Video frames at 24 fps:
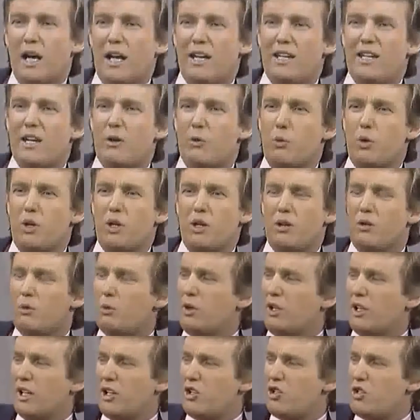and yet we
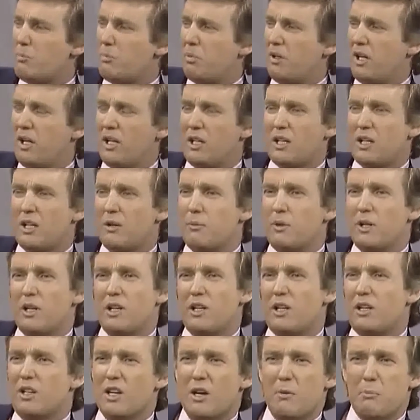let Japan come in
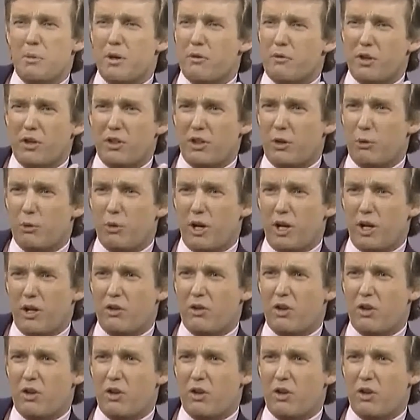and dump everything right